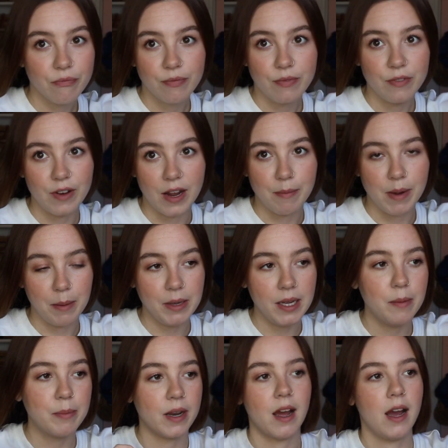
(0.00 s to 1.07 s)
Fine by me,
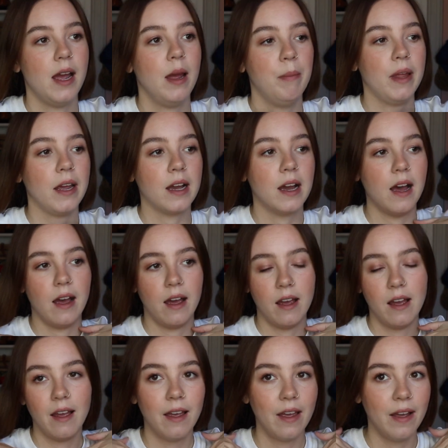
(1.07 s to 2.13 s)
but I am like a
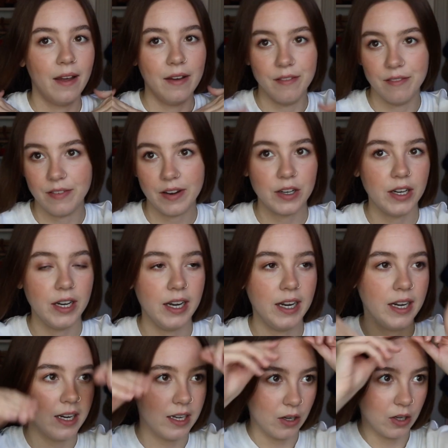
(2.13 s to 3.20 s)

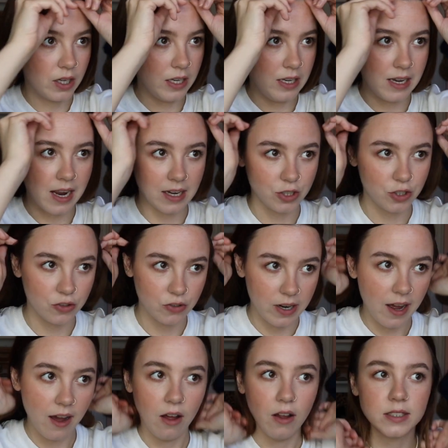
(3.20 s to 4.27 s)
very
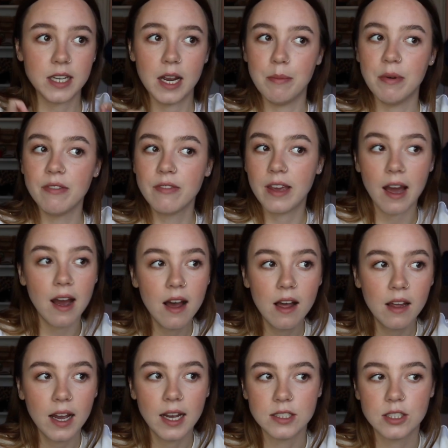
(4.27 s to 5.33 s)
natural type of
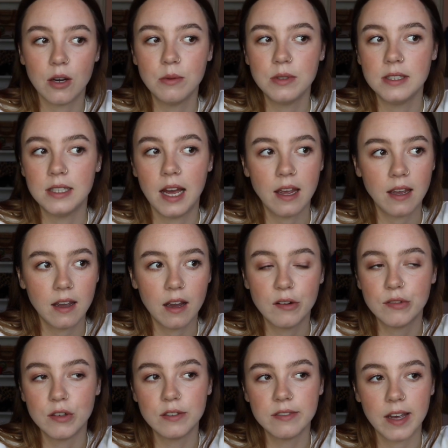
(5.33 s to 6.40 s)
gal. I don't like a
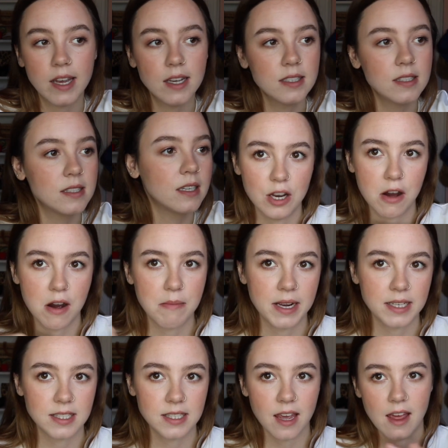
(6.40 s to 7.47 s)
full face, not my
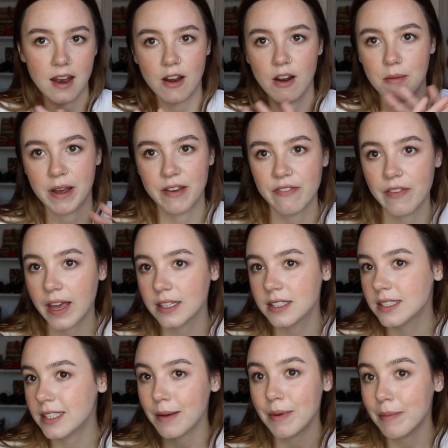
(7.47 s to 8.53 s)
skin, not my face
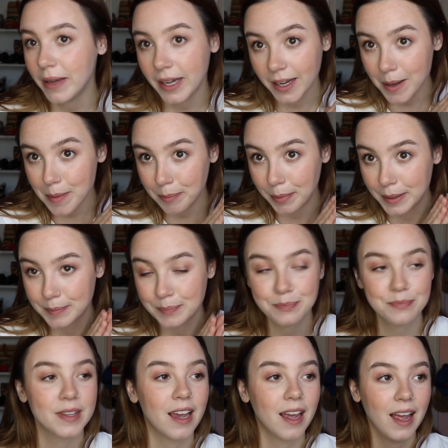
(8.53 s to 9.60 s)
type of makeup.
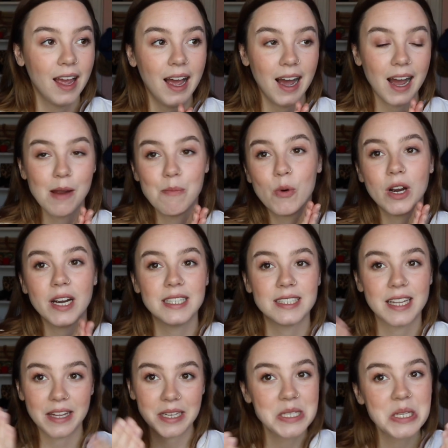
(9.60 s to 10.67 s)
I'm more
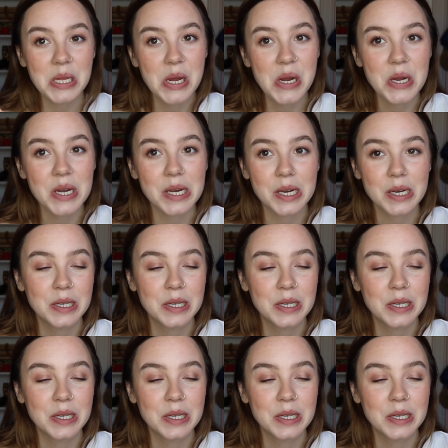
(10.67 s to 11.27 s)
into this look.